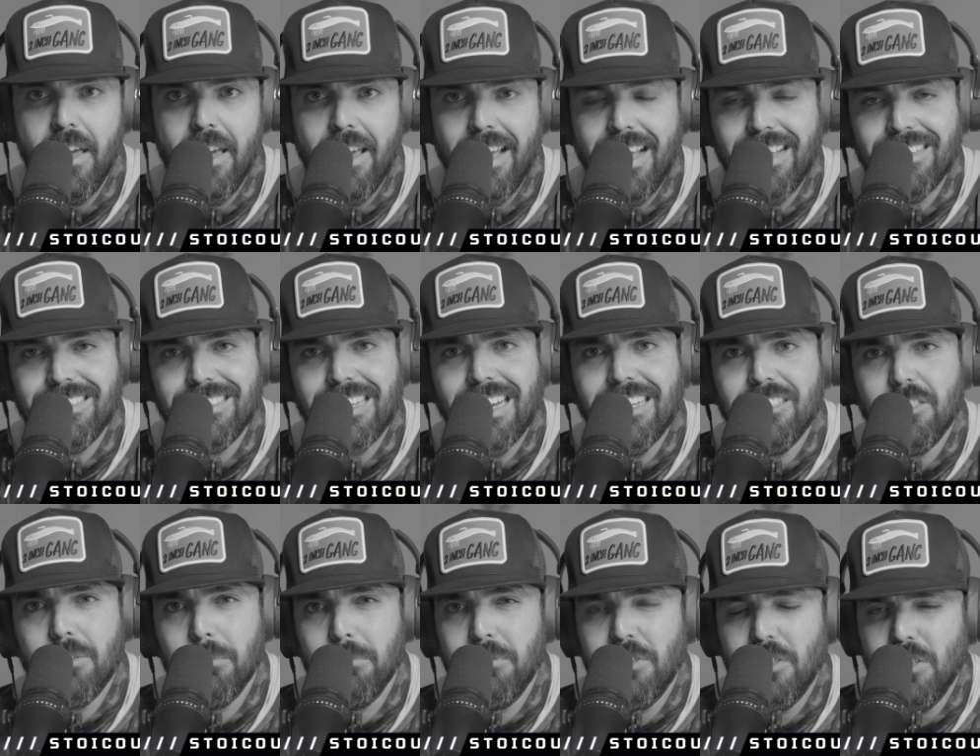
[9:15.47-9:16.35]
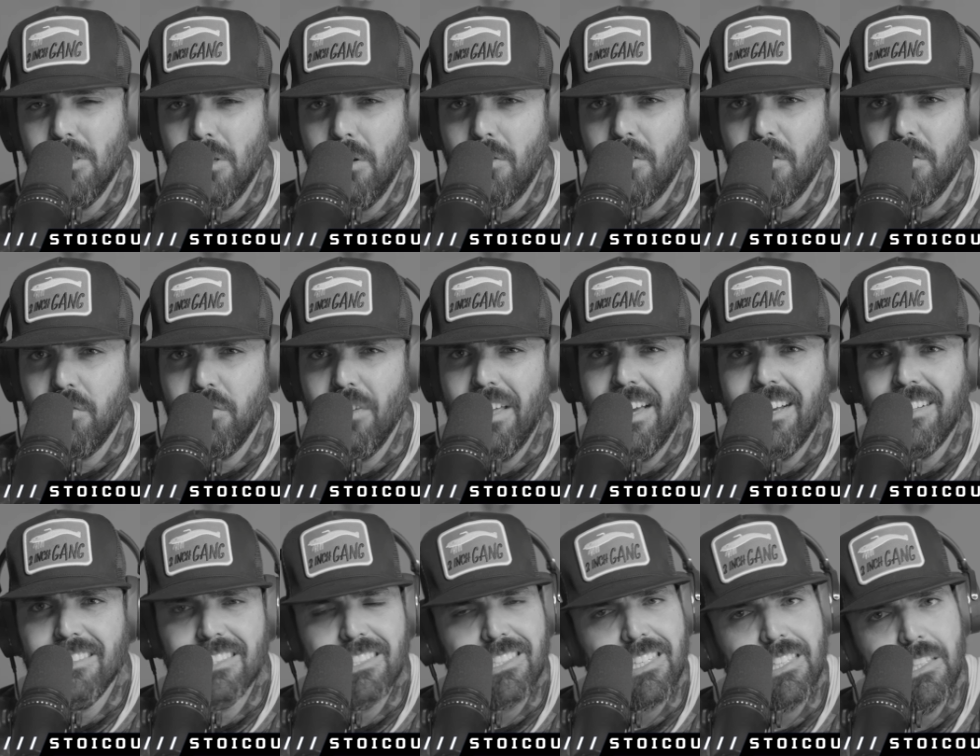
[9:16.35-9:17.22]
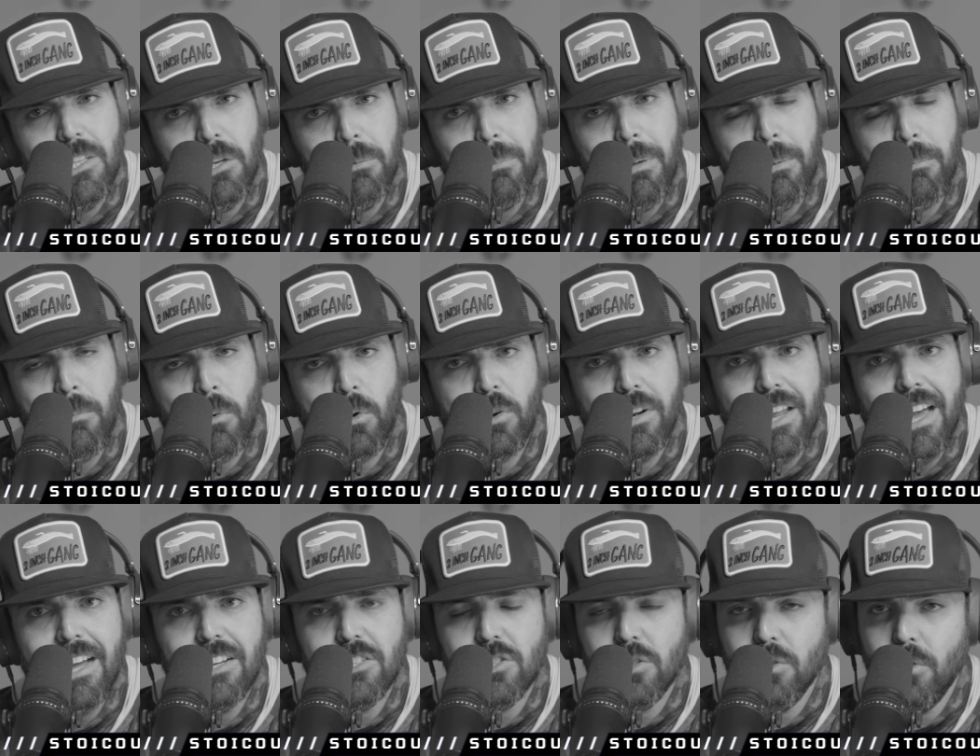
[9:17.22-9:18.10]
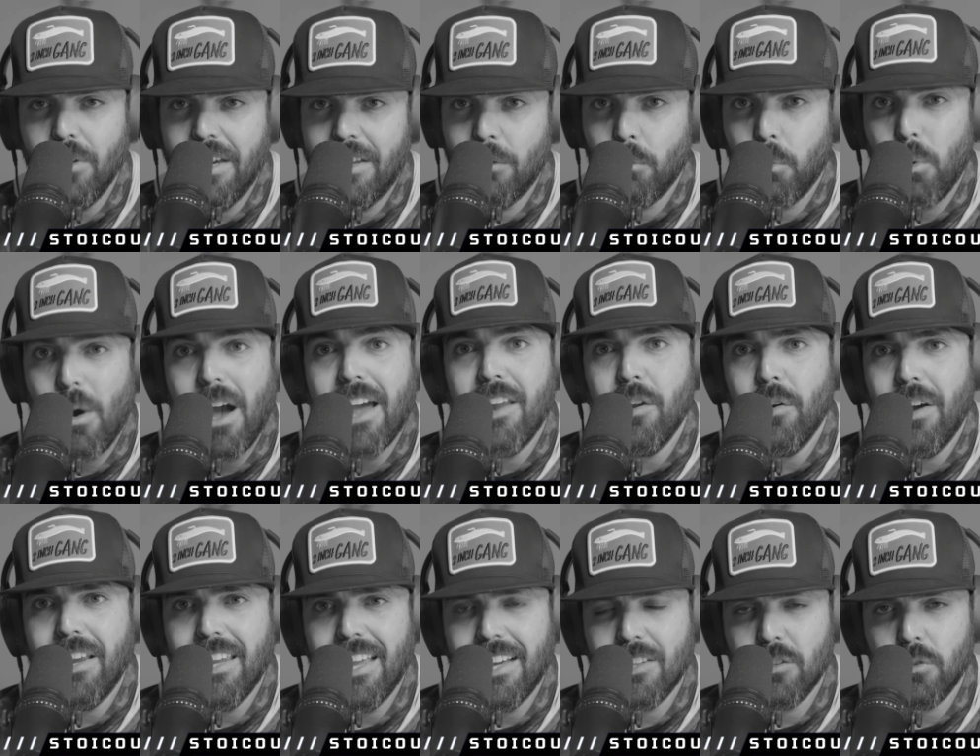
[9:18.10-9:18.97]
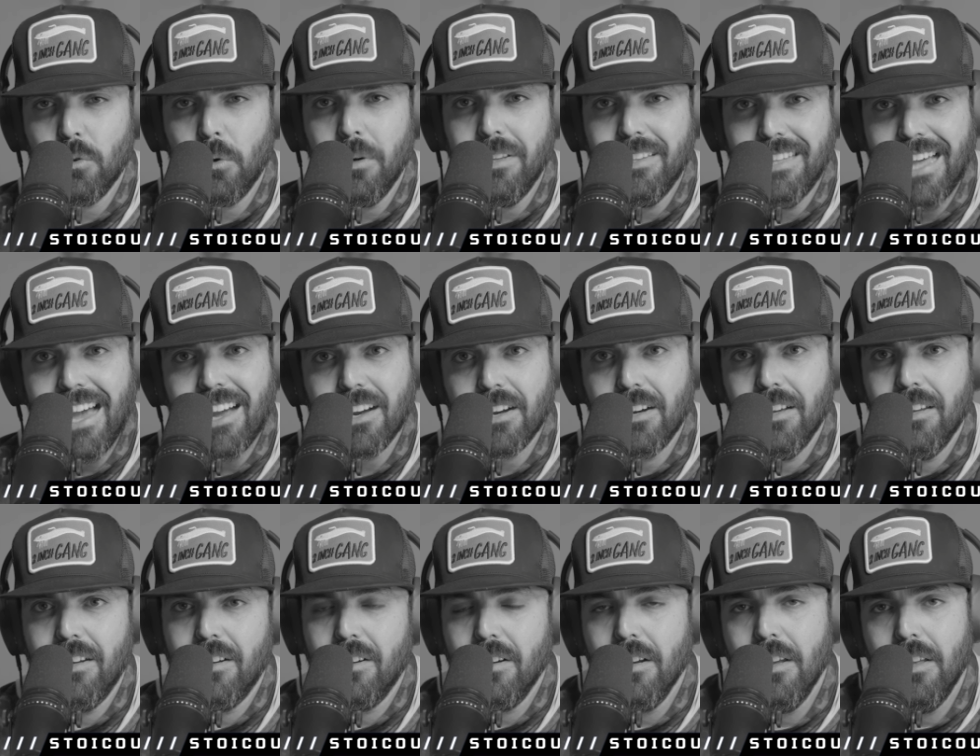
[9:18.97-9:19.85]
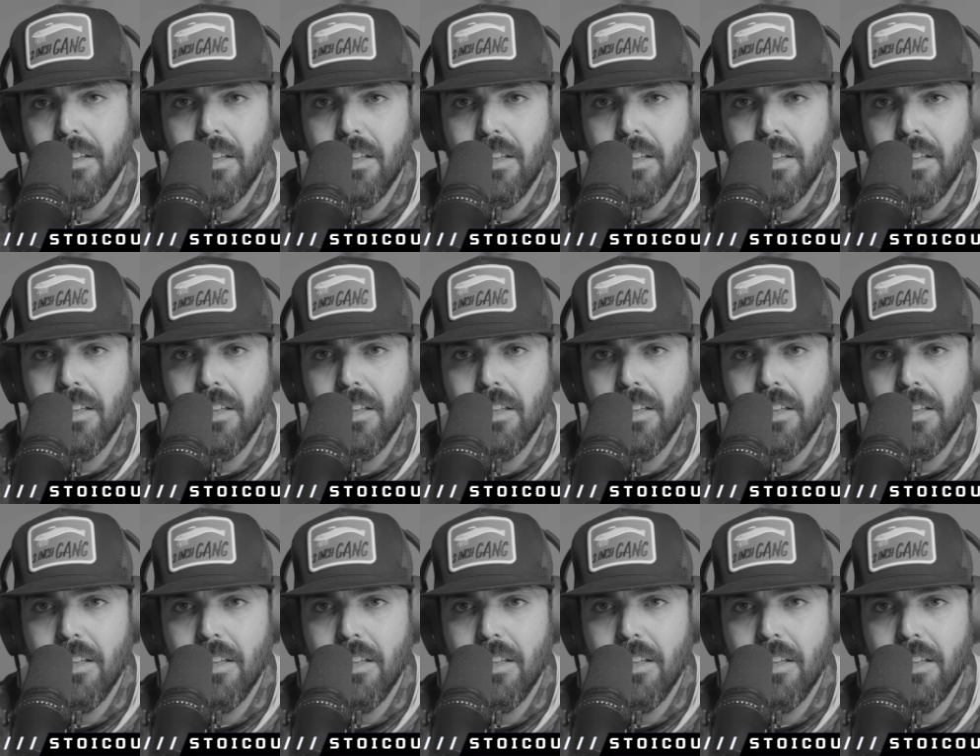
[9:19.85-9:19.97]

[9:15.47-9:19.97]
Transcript: It's got some silver flakes. It's a little bit more natural. And why do I like throwing that color?